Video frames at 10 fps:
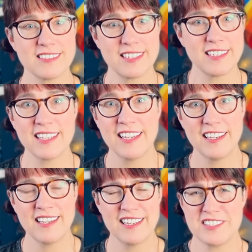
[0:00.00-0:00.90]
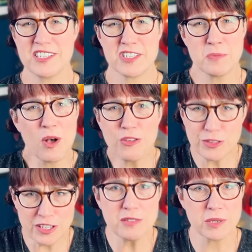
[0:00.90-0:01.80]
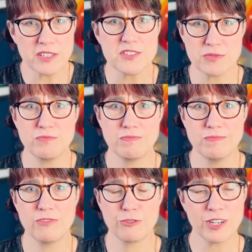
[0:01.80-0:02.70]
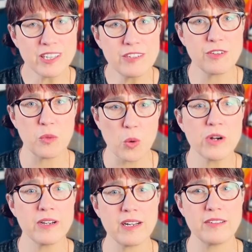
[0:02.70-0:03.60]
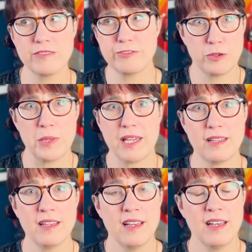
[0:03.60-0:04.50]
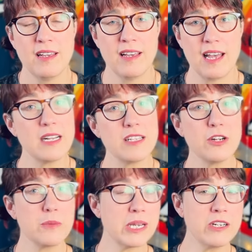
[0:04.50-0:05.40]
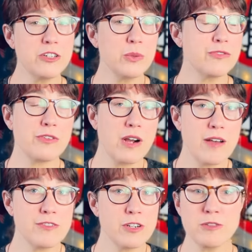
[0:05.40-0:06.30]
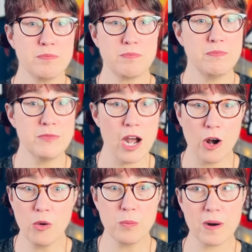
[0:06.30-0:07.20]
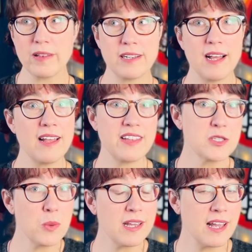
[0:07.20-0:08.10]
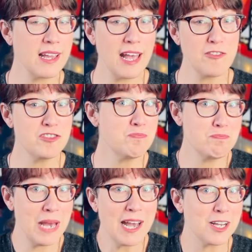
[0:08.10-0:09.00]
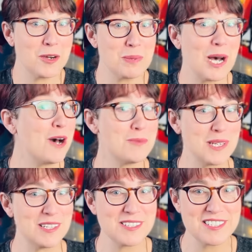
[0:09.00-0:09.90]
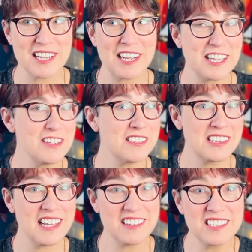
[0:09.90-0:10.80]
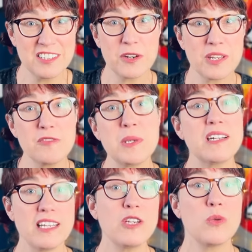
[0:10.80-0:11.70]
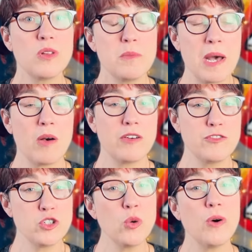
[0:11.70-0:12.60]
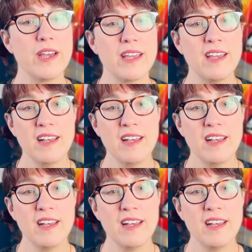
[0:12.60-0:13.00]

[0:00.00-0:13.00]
Like, it's a small thing, but it's really rewarding for me. And, you know, am I going to do it forever? No, probably not. That's why I have backup hobbies that I get that, you know, give me an equal amount of joy,